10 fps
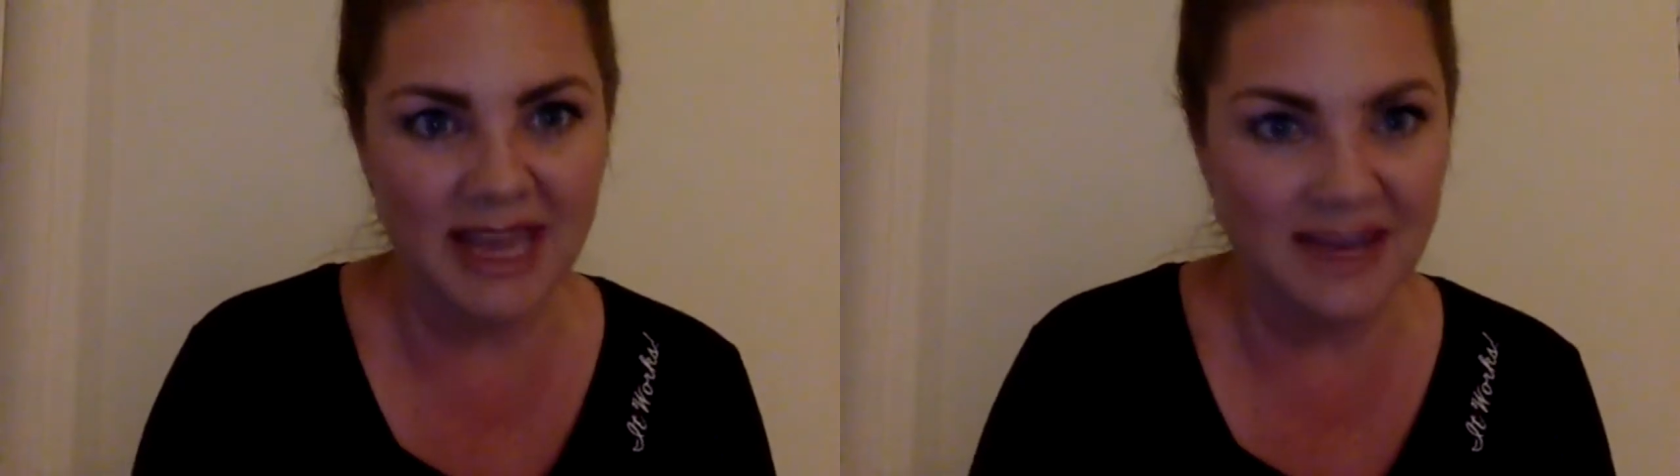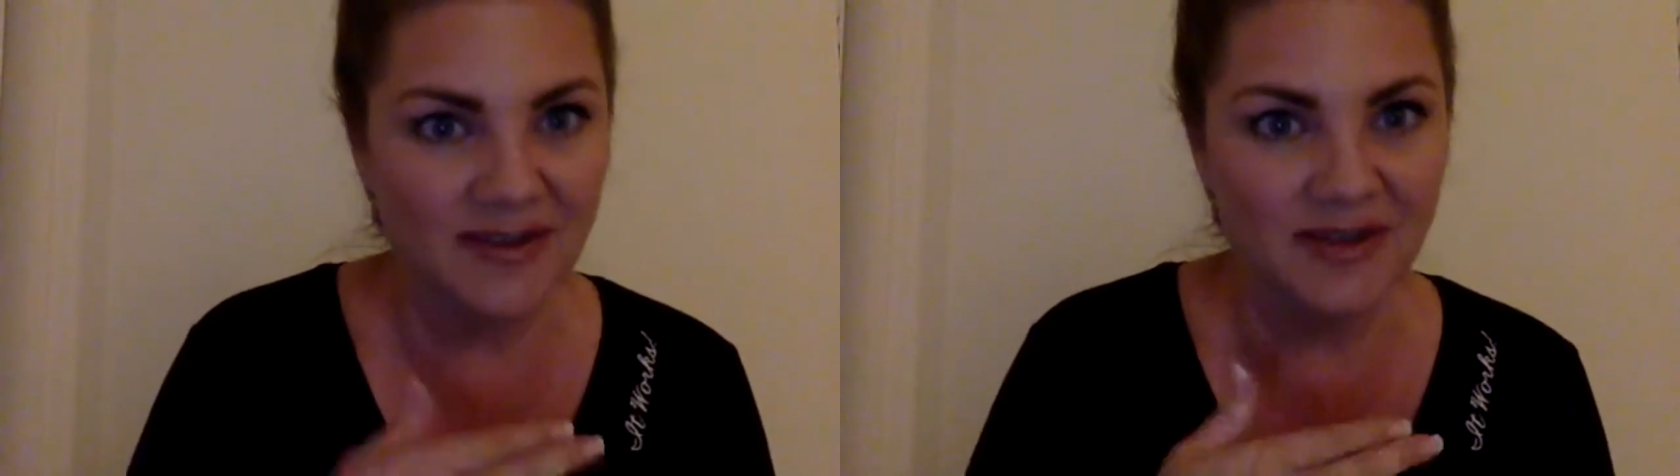
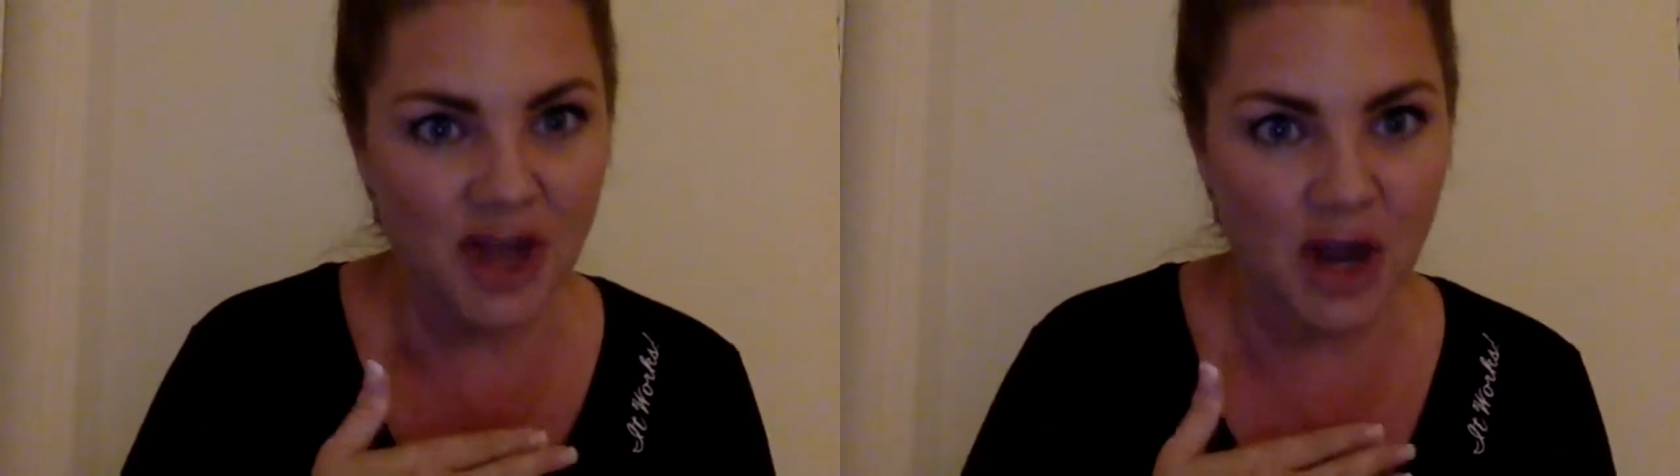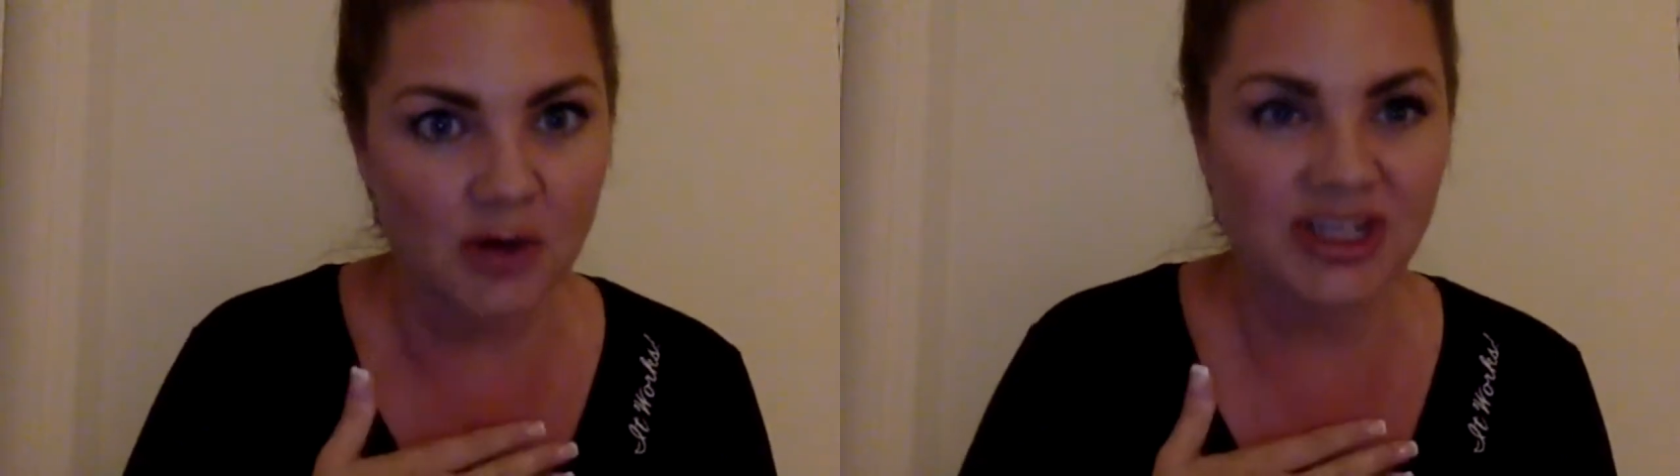even
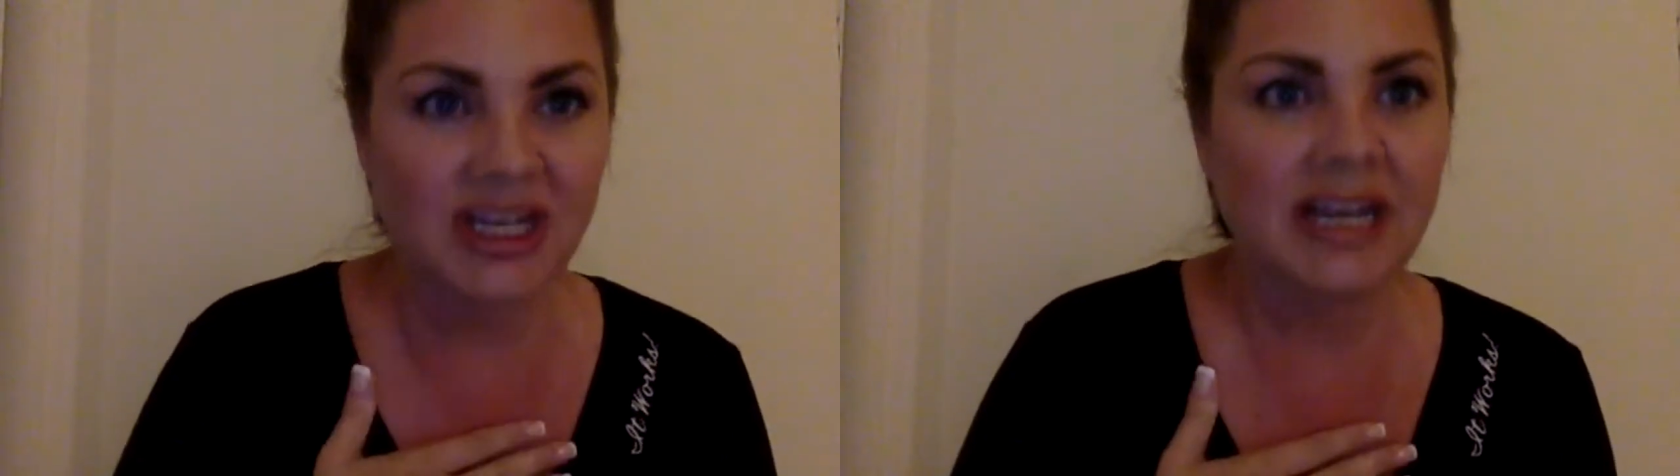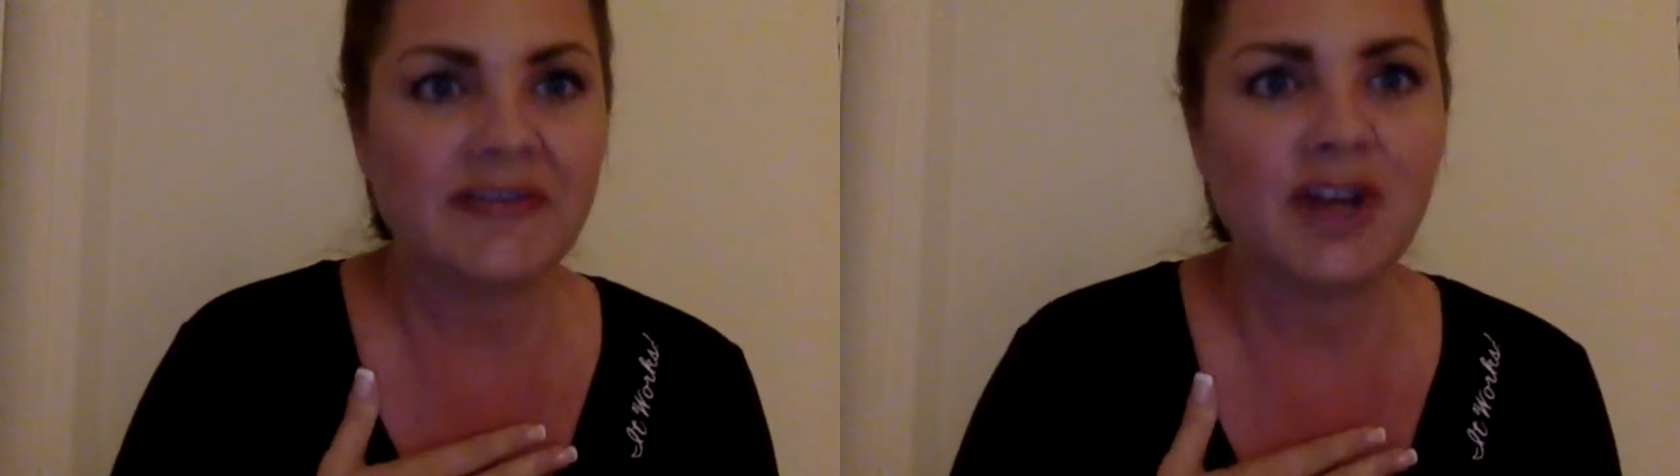though she
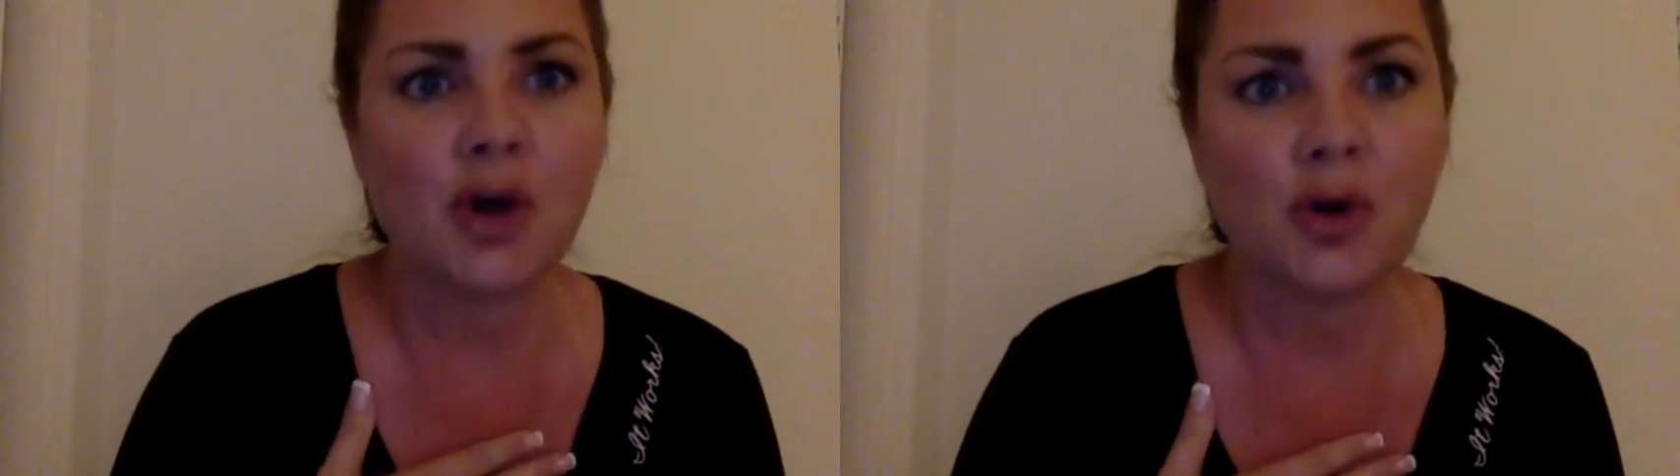didn't even know